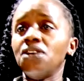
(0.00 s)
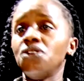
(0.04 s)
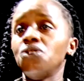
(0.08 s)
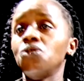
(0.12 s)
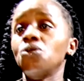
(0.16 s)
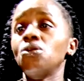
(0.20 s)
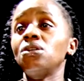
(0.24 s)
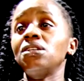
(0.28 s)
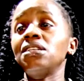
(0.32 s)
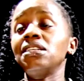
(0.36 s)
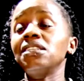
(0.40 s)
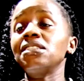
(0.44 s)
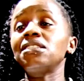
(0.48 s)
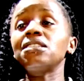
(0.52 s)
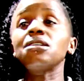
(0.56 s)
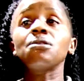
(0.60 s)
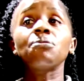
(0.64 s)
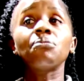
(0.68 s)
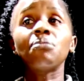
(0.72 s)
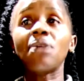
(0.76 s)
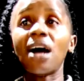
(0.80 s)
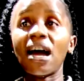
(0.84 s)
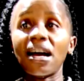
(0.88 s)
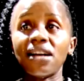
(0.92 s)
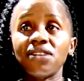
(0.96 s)
You wouldn't
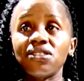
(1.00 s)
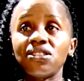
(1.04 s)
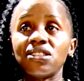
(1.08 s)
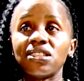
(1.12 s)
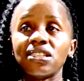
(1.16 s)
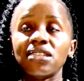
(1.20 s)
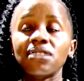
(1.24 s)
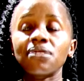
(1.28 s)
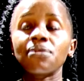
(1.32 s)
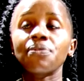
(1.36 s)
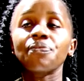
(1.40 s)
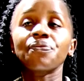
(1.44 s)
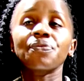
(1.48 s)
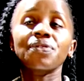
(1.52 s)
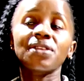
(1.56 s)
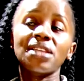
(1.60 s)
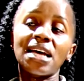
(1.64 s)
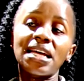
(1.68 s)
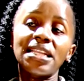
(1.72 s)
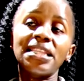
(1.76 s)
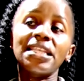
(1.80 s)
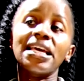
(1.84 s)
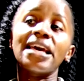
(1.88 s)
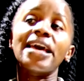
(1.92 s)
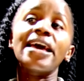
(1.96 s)
imagine
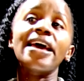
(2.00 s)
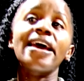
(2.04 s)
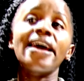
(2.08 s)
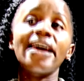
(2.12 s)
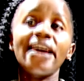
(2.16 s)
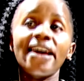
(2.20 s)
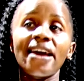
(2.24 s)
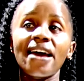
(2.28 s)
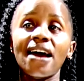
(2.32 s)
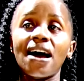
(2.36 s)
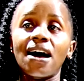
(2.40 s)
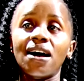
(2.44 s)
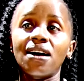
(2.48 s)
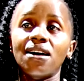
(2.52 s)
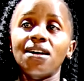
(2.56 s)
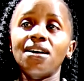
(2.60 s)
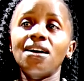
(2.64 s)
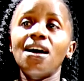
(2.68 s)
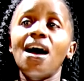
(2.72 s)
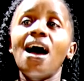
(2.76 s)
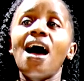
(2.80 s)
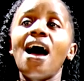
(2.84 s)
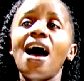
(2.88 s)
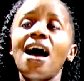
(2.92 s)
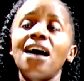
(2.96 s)
that the hare
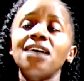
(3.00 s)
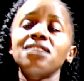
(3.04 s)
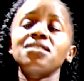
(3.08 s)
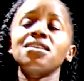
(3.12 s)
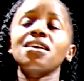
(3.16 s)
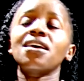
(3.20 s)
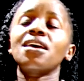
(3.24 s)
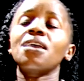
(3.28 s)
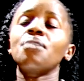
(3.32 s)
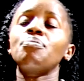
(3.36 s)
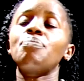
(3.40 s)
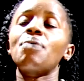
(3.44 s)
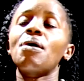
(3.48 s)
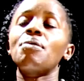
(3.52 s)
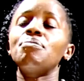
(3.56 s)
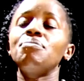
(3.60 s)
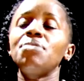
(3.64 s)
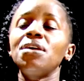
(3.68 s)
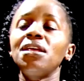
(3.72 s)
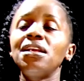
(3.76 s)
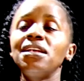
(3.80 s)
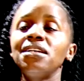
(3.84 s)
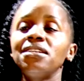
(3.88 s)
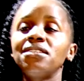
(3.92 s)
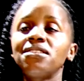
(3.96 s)
has the
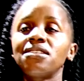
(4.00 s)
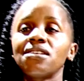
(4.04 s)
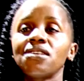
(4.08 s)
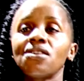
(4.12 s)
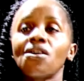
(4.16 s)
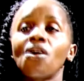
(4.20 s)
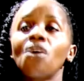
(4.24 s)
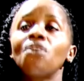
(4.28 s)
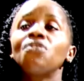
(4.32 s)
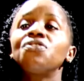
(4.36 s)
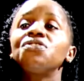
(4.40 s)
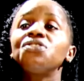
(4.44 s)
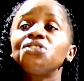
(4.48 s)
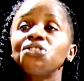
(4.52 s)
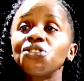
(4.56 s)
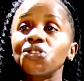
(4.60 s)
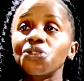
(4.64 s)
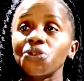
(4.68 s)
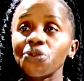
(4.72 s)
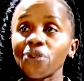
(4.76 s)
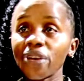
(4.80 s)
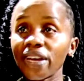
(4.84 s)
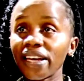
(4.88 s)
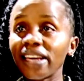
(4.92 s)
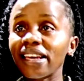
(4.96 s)
capability of
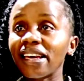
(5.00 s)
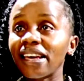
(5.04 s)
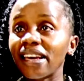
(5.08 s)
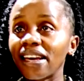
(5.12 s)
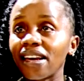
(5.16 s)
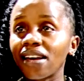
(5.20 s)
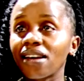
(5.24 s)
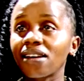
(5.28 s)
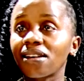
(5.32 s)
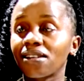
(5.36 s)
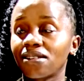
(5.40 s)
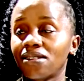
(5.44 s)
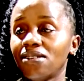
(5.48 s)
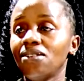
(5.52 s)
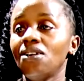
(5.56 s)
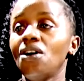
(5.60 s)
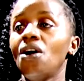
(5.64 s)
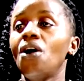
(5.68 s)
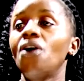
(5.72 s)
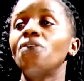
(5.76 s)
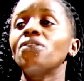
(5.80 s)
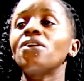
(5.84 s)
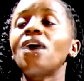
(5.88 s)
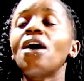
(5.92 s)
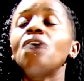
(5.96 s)
tricking,
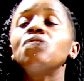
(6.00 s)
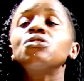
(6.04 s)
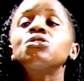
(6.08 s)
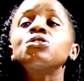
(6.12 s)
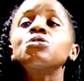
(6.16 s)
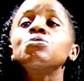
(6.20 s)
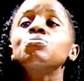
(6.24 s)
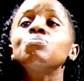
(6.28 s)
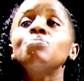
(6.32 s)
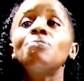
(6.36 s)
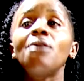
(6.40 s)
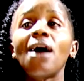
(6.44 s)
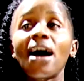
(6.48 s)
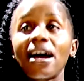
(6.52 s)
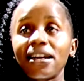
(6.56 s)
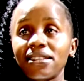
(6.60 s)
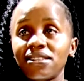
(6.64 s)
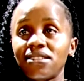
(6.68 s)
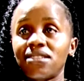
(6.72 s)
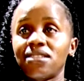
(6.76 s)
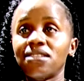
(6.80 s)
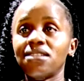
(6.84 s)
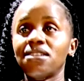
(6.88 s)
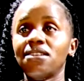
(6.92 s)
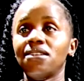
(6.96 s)
of
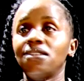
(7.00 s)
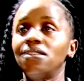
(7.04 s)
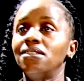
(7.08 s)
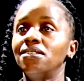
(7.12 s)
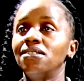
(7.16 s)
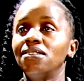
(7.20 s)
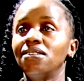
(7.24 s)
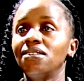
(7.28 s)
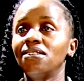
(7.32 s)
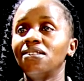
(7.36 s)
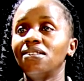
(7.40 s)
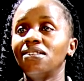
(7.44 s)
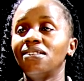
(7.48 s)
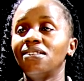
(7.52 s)
outsmarting